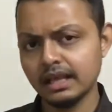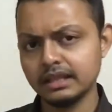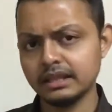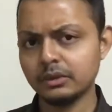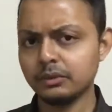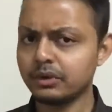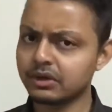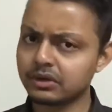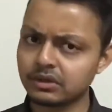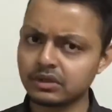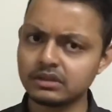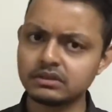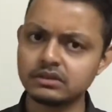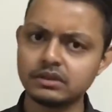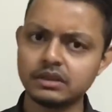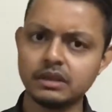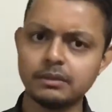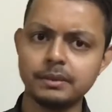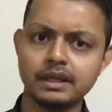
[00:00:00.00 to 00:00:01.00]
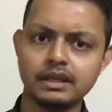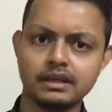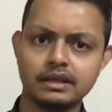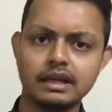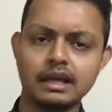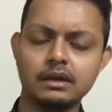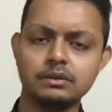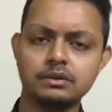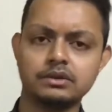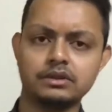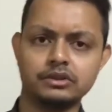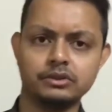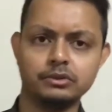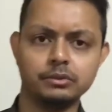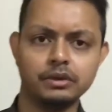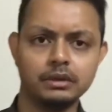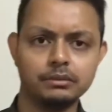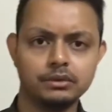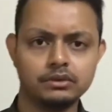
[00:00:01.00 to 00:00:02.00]
Now, we are also keeping a counter to
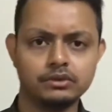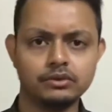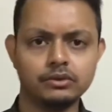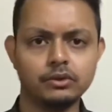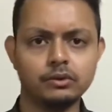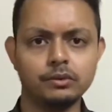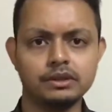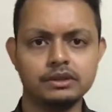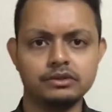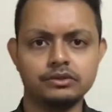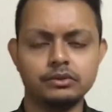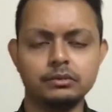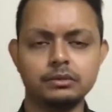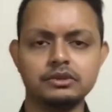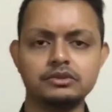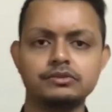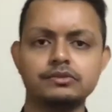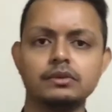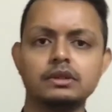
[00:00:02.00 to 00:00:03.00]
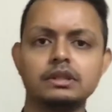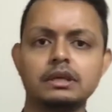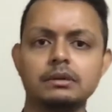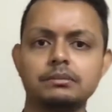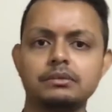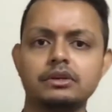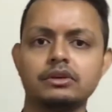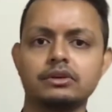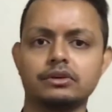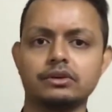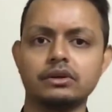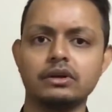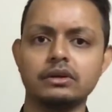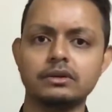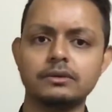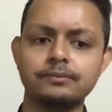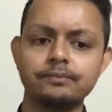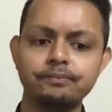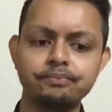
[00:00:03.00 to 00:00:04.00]
be able to know when the room is fully empty or
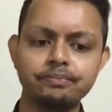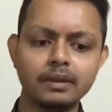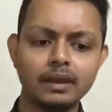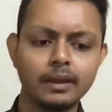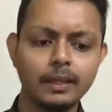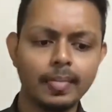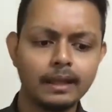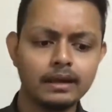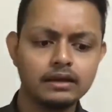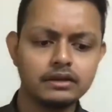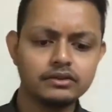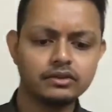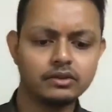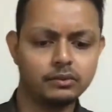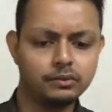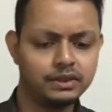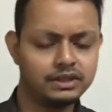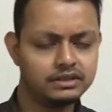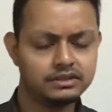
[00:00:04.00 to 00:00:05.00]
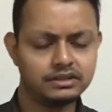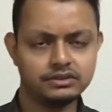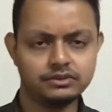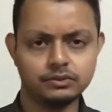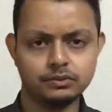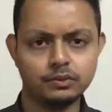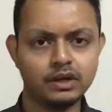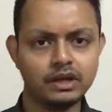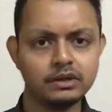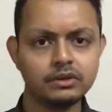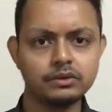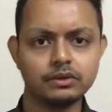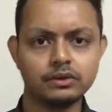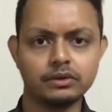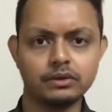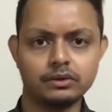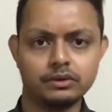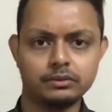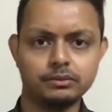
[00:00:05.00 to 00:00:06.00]
not. So when there is one
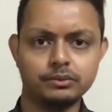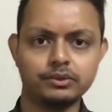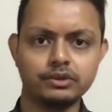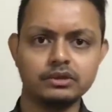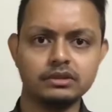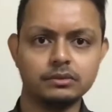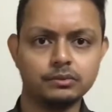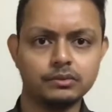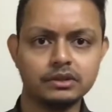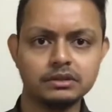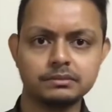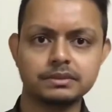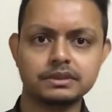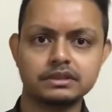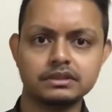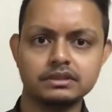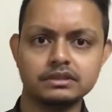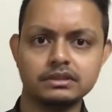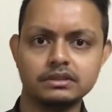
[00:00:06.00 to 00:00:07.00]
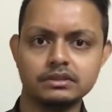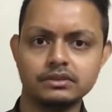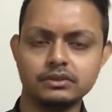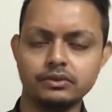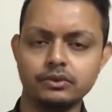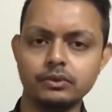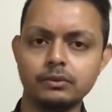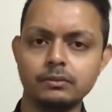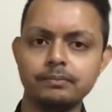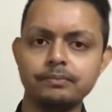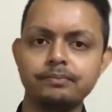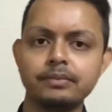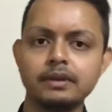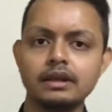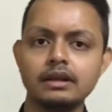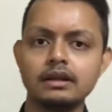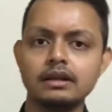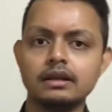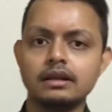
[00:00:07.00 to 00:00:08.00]
or more than one person in the room
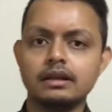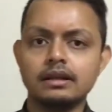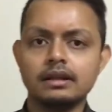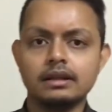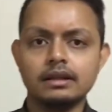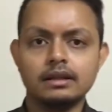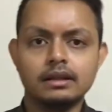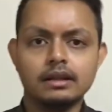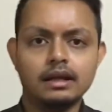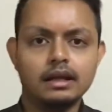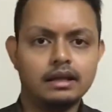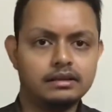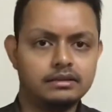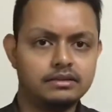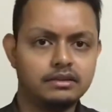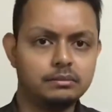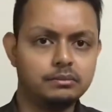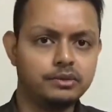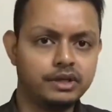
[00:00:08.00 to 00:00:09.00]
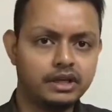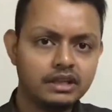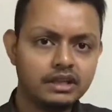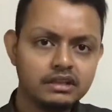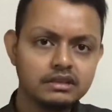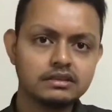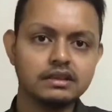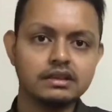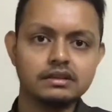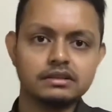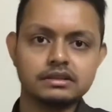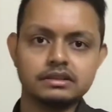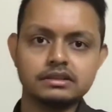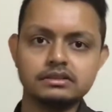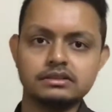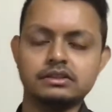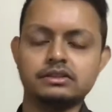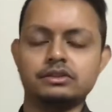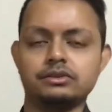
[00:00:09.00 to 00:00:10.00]
and someone else
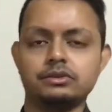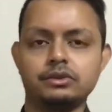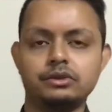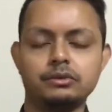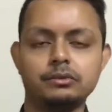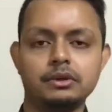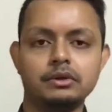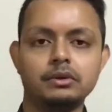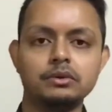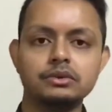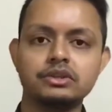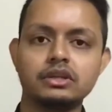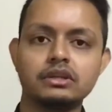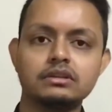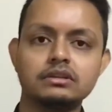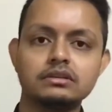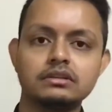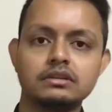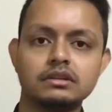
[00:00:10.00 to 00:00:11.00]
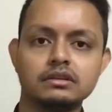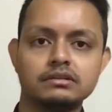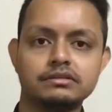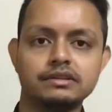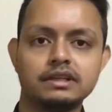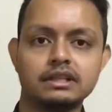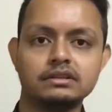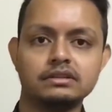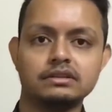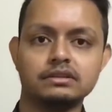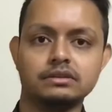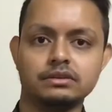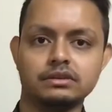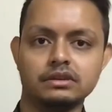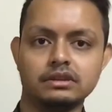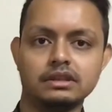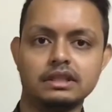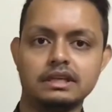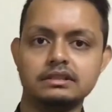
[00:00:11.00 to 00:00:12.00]
enters, there is going to be no changes in the fans and
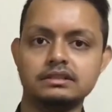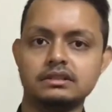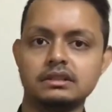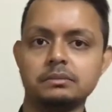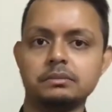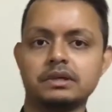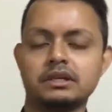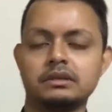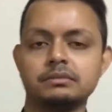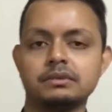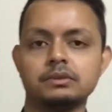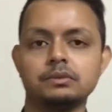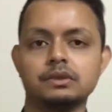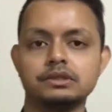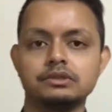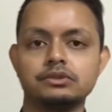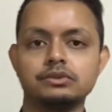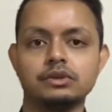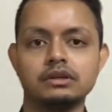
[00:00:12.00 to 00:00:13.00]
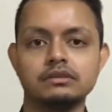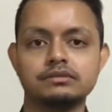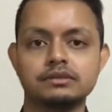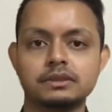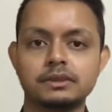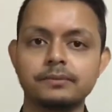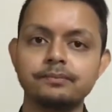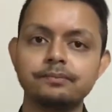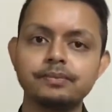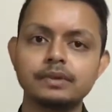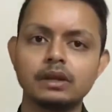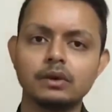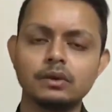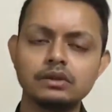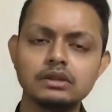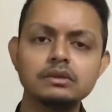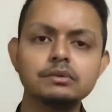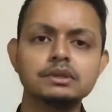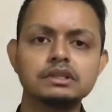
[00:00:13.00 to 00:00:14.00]
the lights department whatsoever.
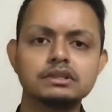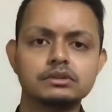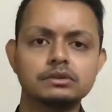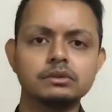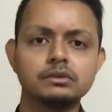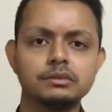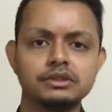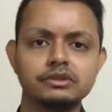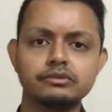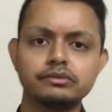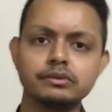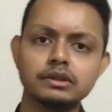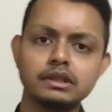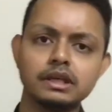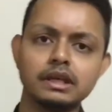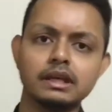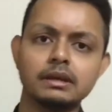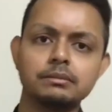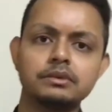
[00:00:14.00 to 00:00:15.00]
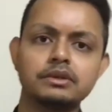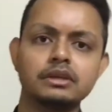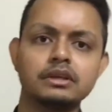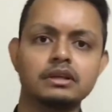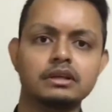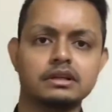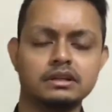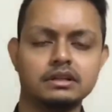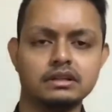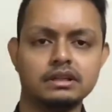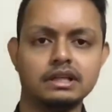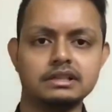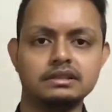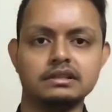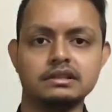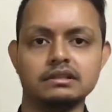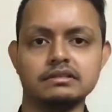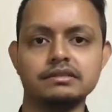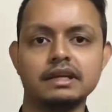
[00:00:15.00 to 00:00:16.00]
Only when the room is fully empty are the
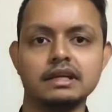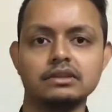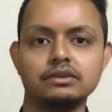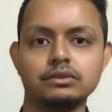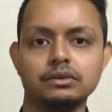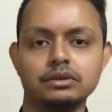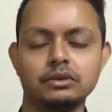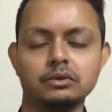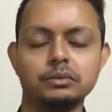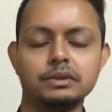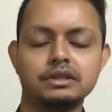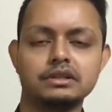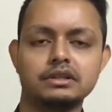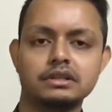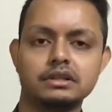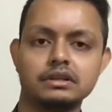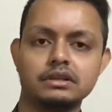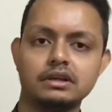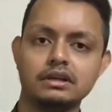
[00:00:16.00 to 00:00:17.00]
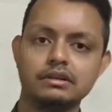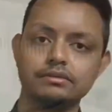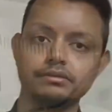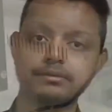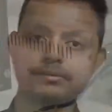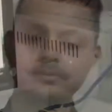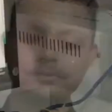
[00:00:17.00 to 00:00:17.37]
lights and the fans going to be turned off.